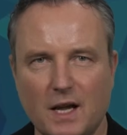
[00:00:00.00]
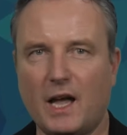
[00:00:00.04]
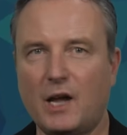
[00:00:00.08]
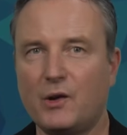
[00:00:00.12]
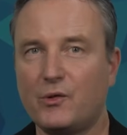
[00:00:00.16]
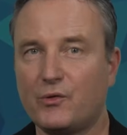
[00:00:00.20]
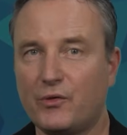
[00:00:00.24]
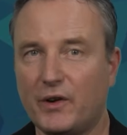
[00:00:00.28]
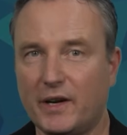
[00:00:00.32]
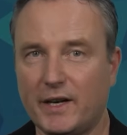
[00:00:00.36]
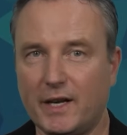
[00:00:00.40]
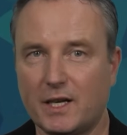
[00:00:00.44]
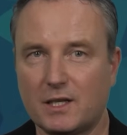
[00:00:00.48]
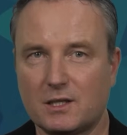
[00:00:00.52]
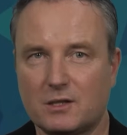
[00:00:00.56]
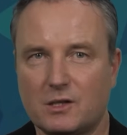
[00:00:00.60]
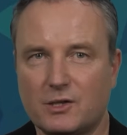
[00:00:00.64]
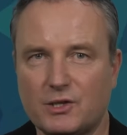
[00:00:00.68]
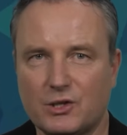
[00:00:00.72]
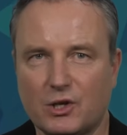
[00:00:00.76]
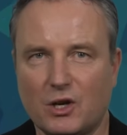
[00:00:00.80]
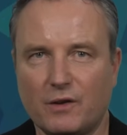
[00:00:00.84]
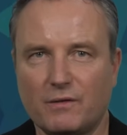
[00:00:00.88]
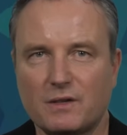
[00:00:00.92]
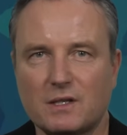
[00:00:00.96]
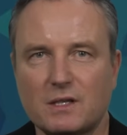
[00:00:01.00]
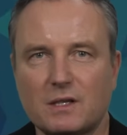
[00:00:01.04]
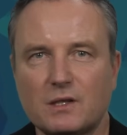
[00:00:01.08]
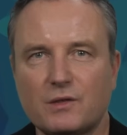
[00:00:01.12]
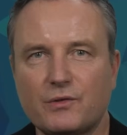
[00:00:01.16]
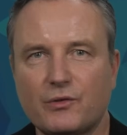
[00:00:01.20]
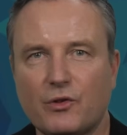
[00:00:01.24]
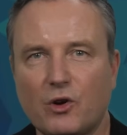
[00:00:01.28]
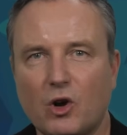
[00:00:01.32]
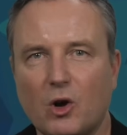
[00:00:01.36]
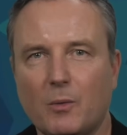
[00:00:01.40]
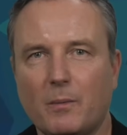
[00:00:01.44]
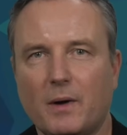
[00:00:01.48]
A financial services
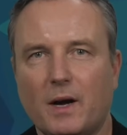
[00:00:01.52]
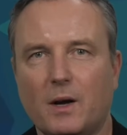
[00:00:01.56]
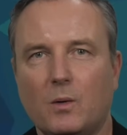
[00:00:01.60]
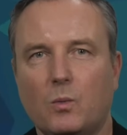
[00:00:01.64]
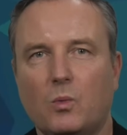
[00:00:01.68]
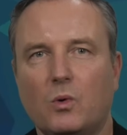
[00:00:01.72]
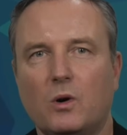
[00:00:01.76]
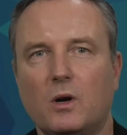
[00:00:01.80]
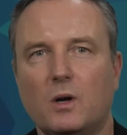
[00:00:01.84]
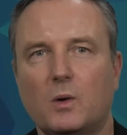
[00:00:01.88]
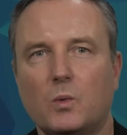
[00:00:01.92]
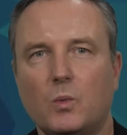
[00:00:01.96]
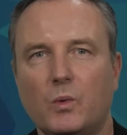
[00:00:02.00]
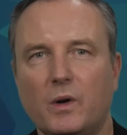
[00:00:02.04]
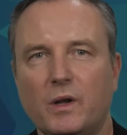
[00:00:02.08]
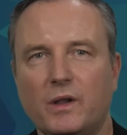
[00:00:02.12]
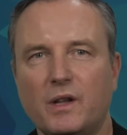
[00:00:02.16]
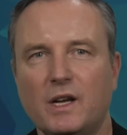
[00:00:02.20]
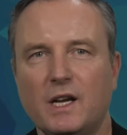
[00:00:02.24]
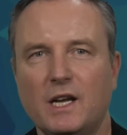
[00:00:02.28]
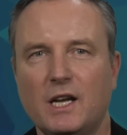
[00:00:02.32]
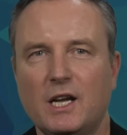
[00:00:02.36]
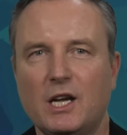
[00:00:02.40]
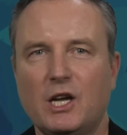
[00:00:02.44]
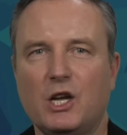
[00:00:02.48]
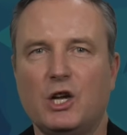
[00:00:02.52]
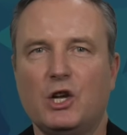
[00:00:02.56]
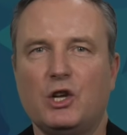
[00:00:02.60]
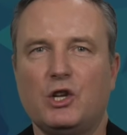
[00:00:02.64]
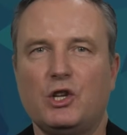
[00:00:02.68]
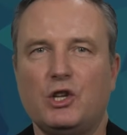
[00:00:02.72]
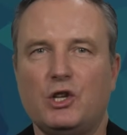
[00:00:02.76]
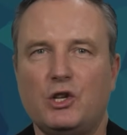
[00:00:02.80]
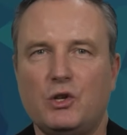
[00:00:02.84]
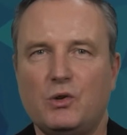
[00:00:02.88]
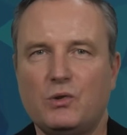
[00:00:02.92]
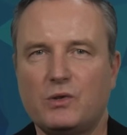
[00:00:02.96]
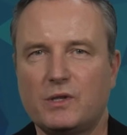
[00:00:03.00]
firm I work with
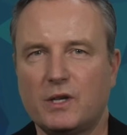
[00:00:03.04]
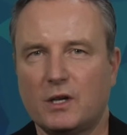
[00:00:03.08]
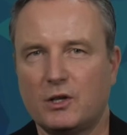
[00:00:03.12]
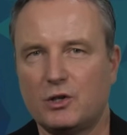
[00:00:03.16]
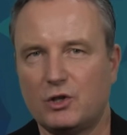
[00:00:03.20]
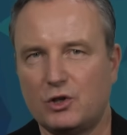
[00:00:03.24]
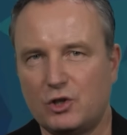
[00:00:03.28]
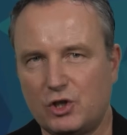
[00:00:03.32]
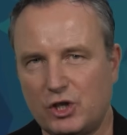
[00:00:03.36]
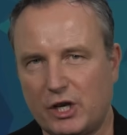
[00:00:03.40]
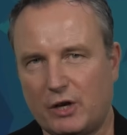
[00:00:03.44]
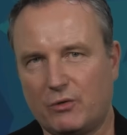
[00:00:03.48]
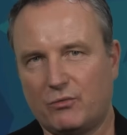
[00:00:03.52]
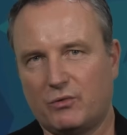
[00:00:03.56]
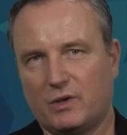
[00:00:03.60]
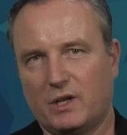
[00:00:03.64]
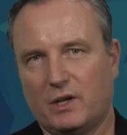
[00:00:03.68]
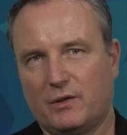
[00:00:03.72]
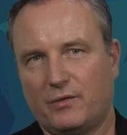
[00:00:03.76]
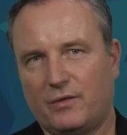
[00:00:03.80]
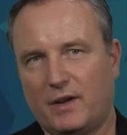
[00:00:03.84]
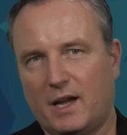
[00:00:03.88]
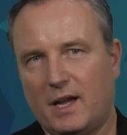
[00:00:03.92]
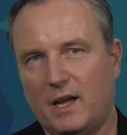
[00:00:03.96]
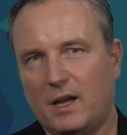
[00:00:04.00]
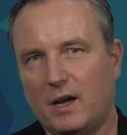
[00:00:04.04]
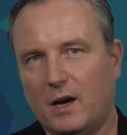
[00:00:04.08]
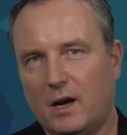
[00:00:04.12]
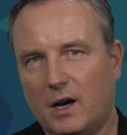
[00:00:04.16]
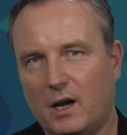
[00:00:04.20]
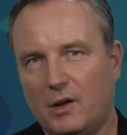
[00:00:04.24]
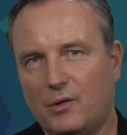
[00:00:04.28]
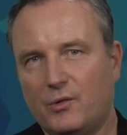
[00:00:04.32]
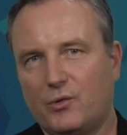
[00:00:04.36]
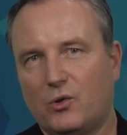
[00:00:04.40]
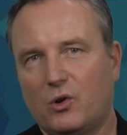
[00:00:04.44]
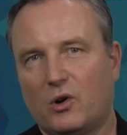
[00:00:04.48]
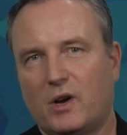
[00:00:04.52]
uses generative
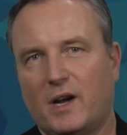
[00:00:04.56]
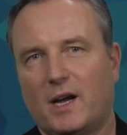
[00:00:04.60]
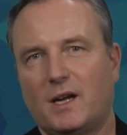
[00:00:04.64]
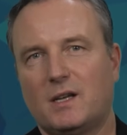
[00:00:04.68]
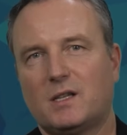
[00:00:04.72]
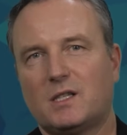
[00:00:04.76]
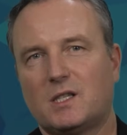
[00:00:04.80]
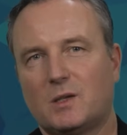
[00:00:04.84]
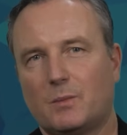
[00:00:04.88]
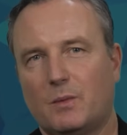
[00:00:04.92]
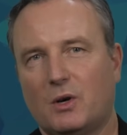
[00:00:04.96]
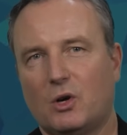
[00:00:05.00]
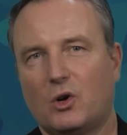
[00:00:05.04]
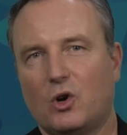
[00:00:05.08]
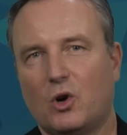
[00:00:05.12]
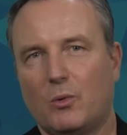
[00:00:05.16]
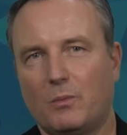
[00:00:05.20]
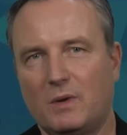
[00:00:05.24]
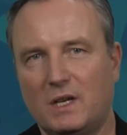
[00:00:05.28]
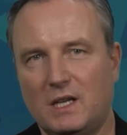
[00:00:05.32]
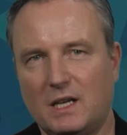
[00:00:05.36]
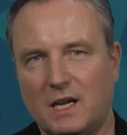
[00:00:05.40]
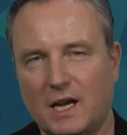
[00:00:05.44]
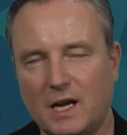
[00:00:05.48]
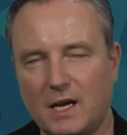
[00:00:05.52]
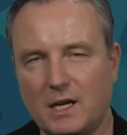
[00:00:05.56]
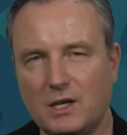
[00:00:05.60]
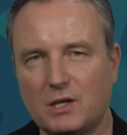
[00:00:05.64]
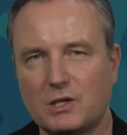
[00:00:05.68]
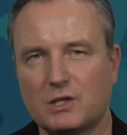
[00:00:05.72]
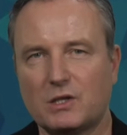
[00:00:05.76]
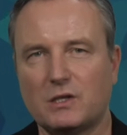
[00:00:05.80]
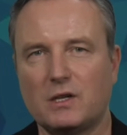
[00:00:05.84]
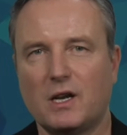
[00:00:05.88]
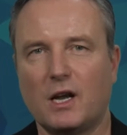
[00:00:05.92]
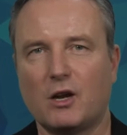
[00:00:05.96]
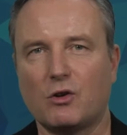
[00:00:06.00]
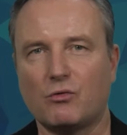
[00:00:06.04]
AI for customer
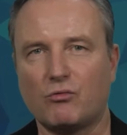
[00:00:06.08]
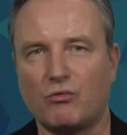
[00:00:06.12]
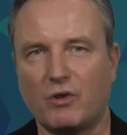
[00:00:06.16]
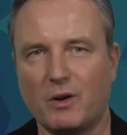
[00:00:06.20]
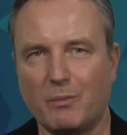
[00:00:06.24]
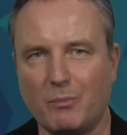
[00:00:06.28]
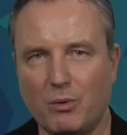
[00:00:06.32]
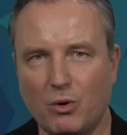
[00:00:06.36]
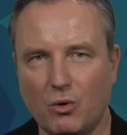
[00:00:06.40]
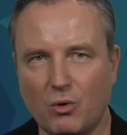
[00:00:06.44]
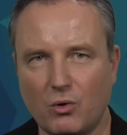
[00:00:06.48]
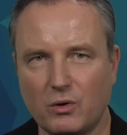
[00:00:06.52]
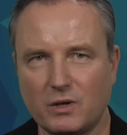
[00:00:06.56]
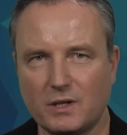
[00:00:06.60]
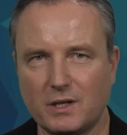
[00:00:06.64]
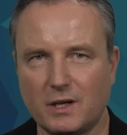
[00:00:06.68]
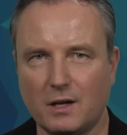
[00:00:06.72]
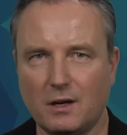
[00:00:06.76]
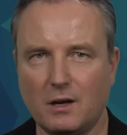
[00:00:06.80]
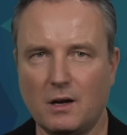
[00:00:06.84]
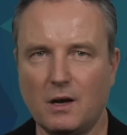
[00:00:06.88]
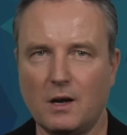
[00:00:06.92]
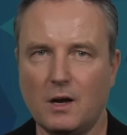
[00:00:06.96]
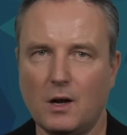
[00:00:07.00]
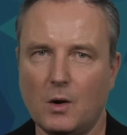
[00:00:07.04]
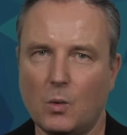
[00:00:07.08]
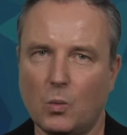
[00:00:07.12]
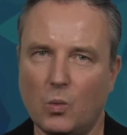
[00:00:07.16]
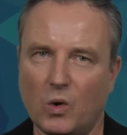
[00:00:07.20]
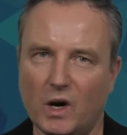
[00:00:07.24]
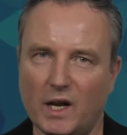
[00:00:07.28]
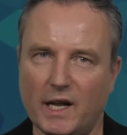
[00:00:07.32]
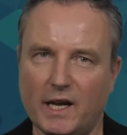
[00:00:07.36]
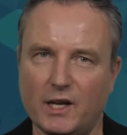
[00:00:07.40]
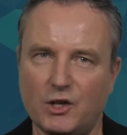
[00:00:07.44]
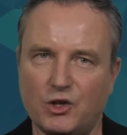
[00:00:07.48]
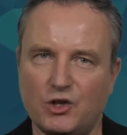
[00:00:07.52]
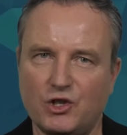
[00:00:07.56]
communication and reporting,
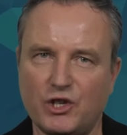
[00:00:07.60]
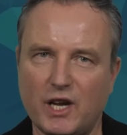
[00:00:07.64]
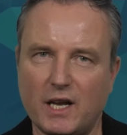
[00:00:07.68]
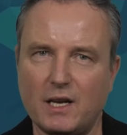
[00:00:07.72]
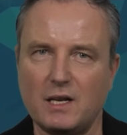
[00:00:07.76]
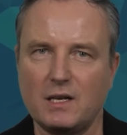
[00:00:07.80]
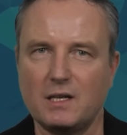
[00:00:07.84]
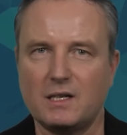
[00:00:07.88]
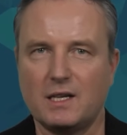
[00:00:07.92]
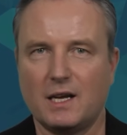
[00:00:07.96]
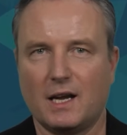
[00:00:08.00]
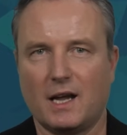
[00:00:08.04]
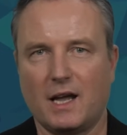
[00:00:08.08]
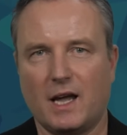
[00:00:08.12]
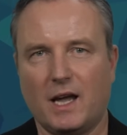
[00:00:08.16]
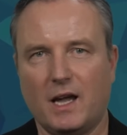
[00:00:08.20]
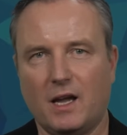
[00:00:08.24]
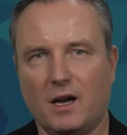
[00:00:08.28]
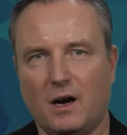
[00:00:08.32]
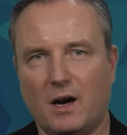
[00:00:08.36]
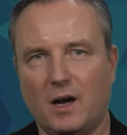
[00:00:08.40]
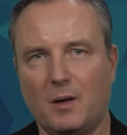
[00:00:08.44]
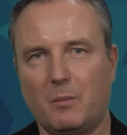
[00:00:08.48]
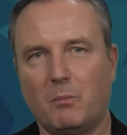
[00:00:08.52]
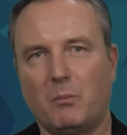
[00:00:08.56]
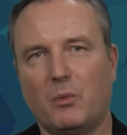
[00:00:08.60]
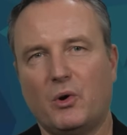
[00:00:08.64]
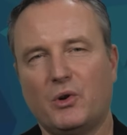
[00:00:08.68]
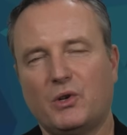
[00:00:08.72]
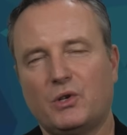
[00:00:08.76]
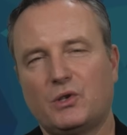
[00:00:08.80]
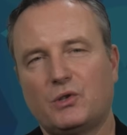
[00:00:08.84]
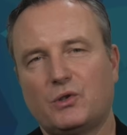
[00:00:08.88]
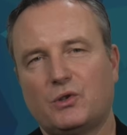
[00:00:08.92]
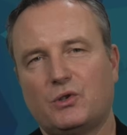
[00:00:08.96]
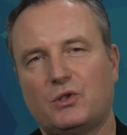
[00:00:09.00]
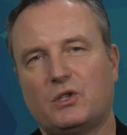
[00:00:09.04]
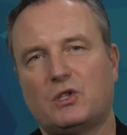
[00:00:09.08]
while agentic AI
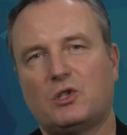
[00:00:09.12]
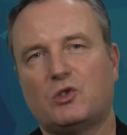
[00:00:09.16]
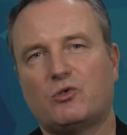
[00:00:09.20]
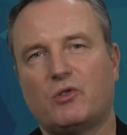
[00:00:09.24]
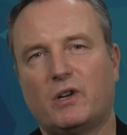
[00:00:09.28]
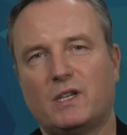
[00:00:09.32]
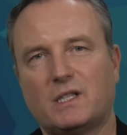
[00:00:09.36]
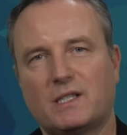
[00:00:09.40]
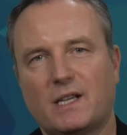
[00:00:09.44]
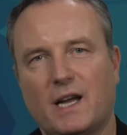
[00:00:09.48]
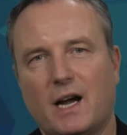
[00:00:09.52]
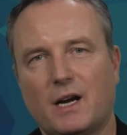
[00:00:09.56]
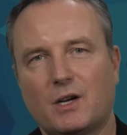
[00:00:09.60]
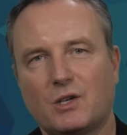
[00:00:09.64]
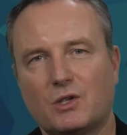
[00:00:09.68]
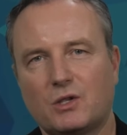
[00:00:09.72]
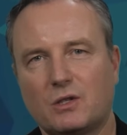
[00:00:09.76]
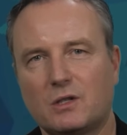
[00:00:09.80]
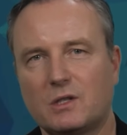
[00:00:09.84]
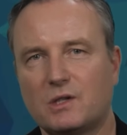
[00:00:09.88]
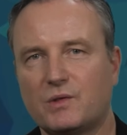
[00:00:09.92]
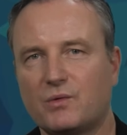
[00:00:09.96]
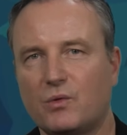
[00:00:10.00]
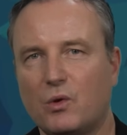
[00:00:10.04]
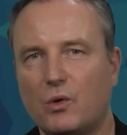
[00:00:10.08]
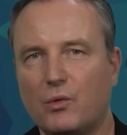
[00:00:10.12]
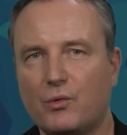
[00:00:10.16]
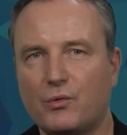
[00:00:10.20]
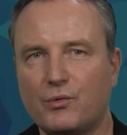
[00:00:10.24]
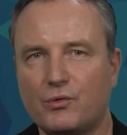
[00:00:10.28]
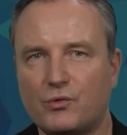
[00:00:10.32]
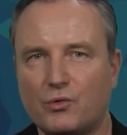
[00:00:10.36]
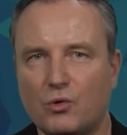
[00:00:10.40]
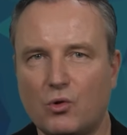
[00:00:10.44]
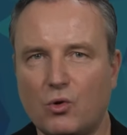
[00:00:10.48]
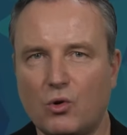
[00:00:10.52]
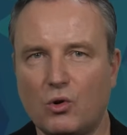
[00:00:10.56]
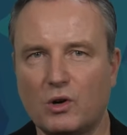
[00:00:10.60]
monitors transactions for
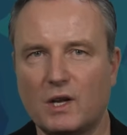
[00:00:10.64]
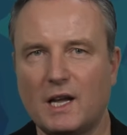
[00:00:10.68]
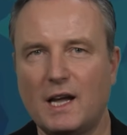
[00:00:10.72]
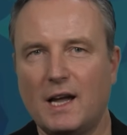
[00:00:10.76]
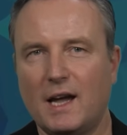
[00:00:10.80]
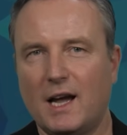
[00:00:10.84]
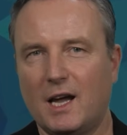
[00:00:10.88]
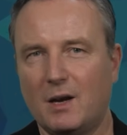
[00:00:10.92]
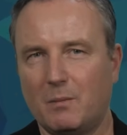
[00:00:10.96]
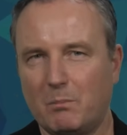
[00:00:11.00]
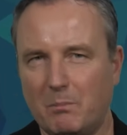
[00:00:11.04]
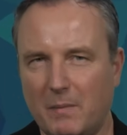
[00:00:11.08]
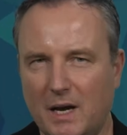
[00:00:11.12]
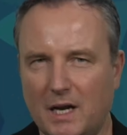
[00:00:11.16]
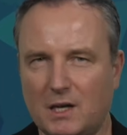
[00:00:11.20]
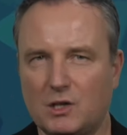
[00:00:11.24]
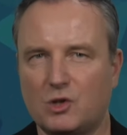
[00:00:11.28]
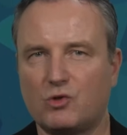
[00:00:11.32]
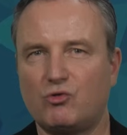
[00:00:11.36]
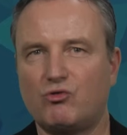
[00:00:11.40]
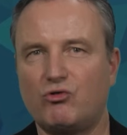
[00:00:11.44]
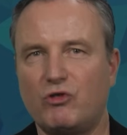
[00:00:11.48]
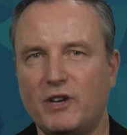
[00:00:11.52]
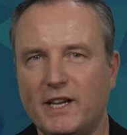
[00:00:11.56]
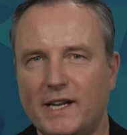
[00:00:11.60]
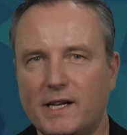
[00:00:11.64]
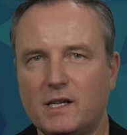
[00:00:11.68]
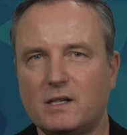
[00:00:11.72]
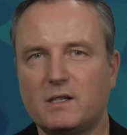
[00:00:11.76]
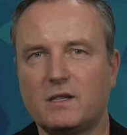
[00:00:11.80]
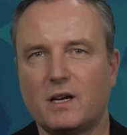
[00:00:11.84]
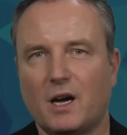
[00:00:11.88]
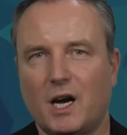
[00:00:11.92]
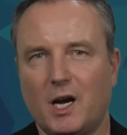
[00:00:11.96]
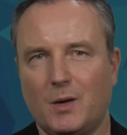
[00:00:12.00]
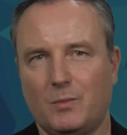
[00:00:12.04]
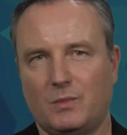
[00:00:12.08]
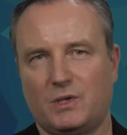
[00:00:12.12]
fraud and makes
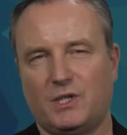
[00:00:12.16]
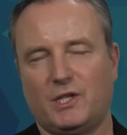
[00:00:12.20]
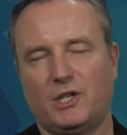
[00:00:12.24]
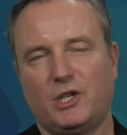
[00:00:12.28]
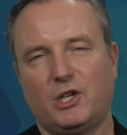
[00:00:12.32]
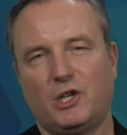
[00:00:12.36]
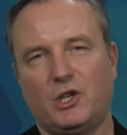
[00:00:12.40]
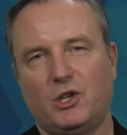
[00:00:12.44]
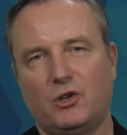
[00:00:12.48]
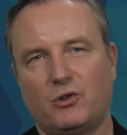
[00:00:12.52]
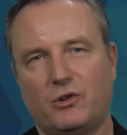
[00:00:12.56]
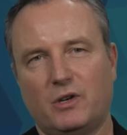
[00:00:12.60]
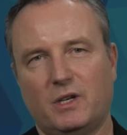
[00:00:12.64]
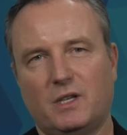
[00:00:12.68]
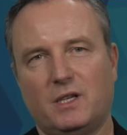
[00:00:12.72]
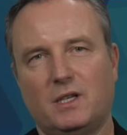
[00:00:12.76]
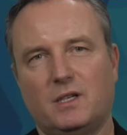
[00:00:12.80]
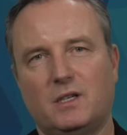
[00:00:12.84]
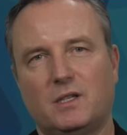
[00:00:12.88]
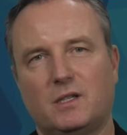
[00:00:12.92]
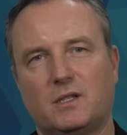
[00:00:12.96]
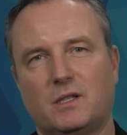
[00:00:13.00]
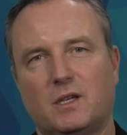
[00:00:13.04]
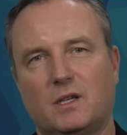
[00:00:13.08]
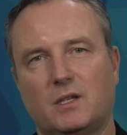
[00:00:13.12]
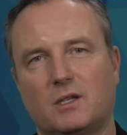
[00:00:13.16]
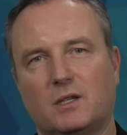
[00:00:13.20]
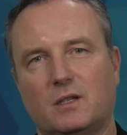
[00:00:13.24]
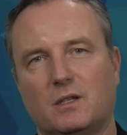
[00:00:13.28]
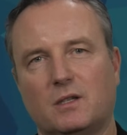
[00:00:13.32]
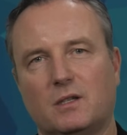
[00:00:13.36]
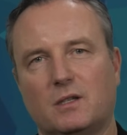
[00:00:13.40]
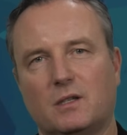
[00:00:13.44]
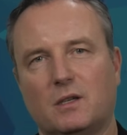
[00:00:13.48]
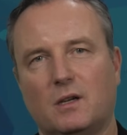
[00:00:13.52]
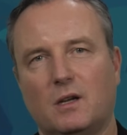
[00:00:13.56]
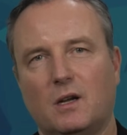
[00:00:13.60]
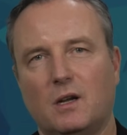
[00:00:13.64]
real-time security
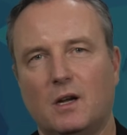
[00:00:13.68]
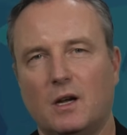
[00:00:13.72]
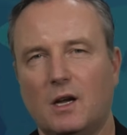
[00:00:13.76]
decisions.